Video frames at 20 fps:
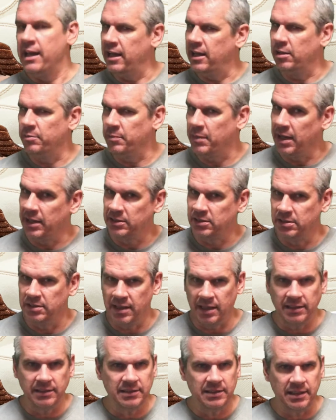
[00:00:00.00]
Air Max
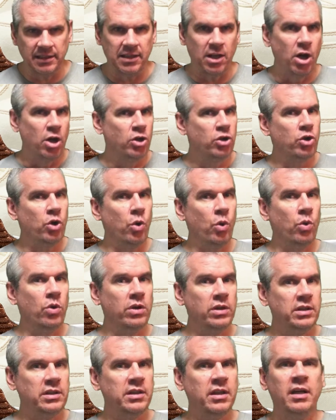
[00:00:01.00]
90
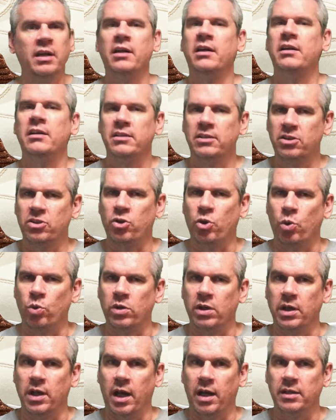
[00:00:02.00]
Cork
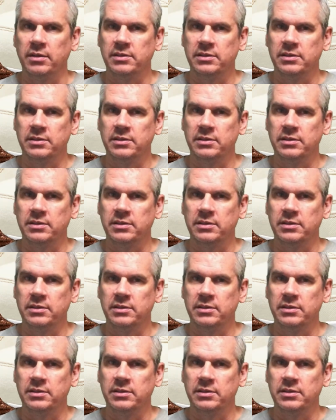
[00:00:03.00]
Coconut.